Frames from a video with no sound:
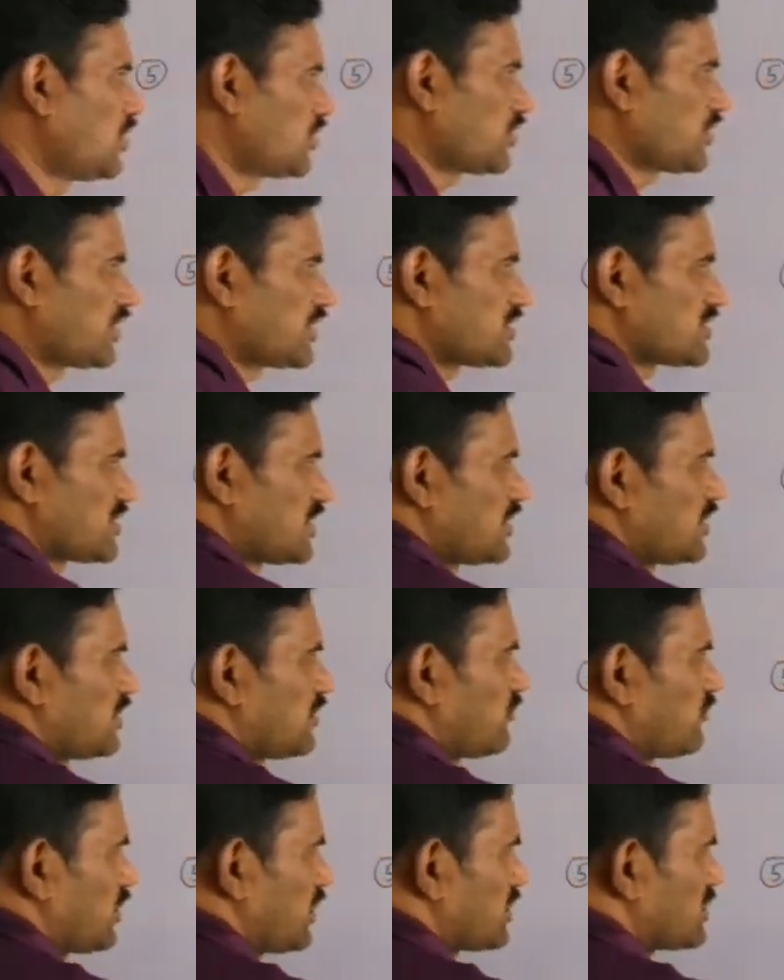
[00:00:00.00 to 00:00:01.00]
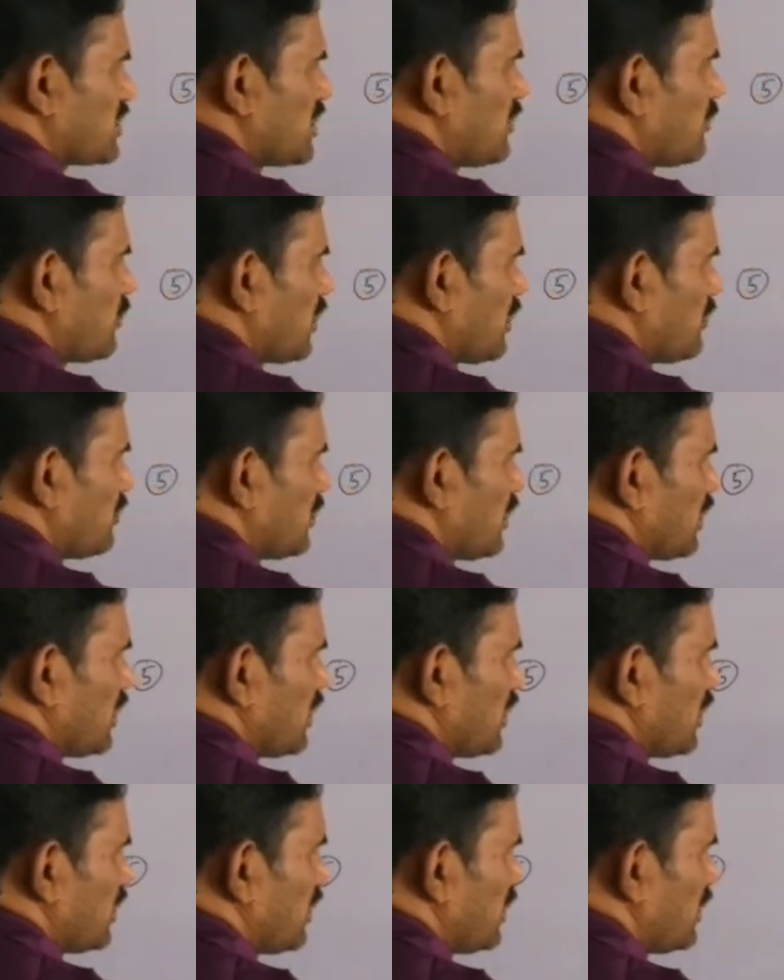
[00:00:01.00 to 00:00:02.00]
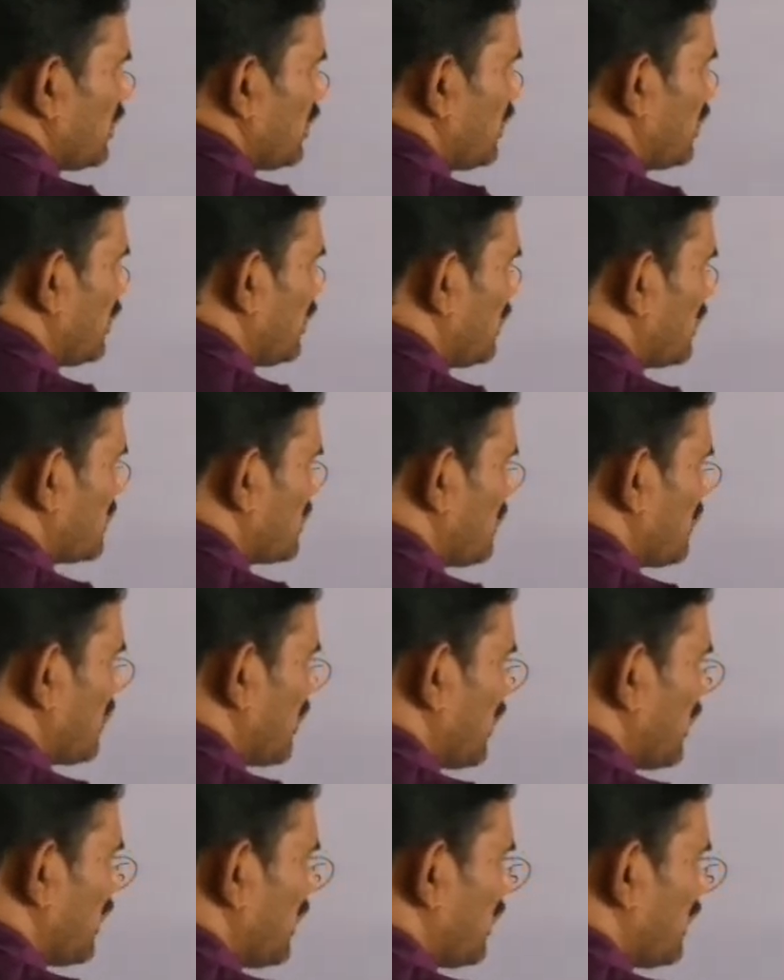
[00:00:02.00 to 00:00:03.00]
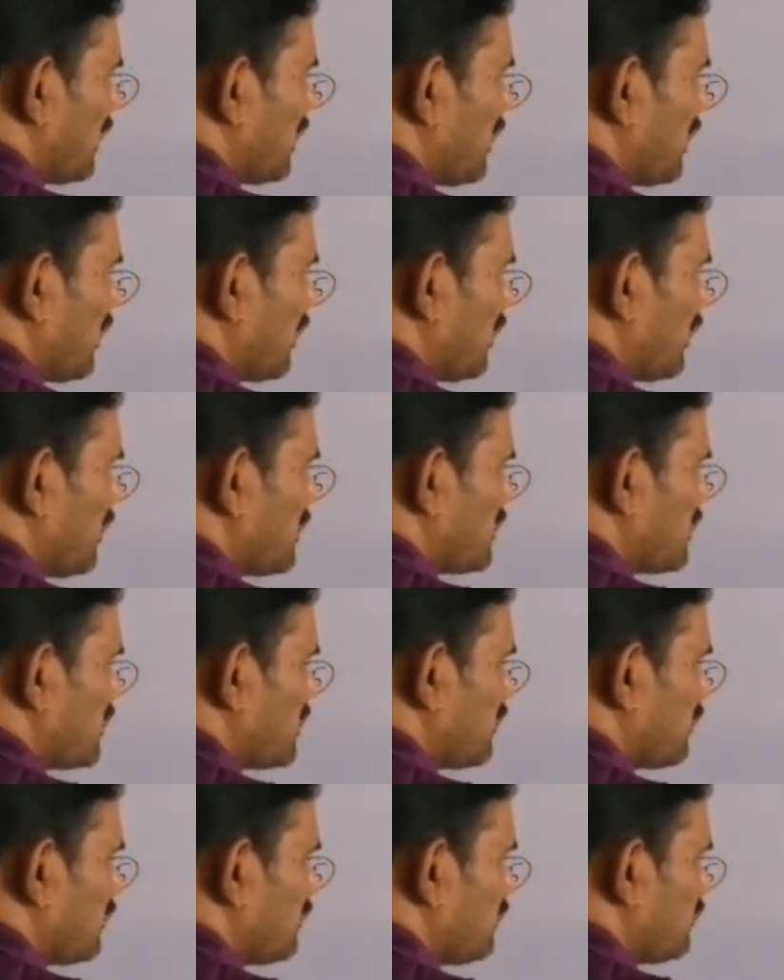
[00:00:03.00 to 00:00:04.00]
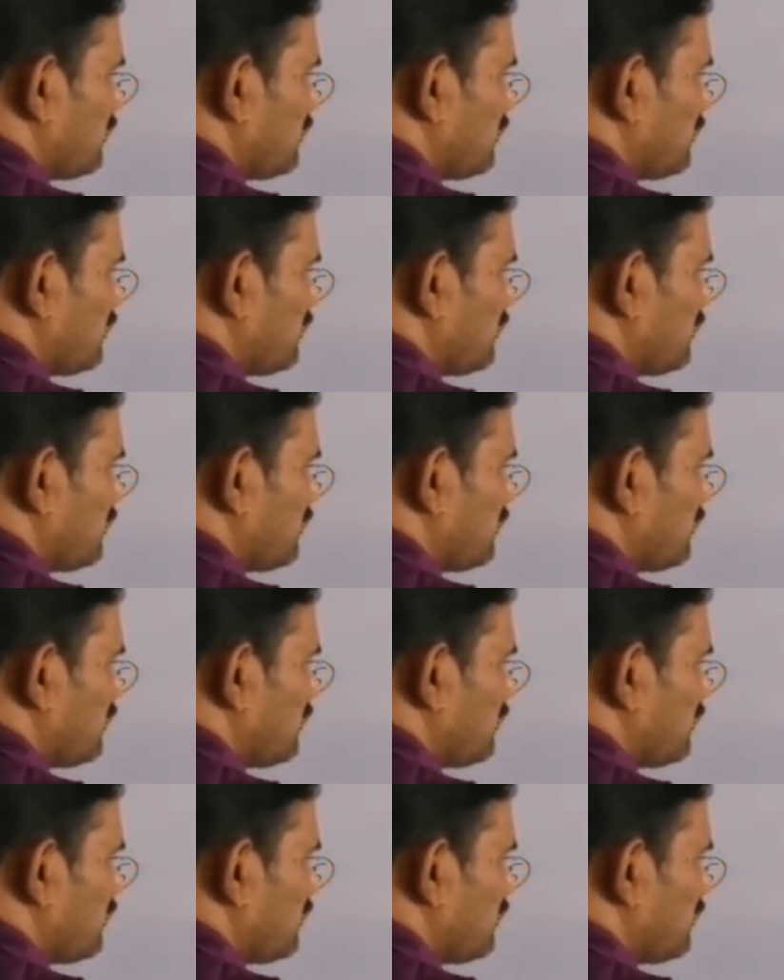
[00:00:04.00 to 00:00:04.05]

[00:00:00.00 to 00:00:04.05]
Or you can say that, for example, I am taking a some conductor like this.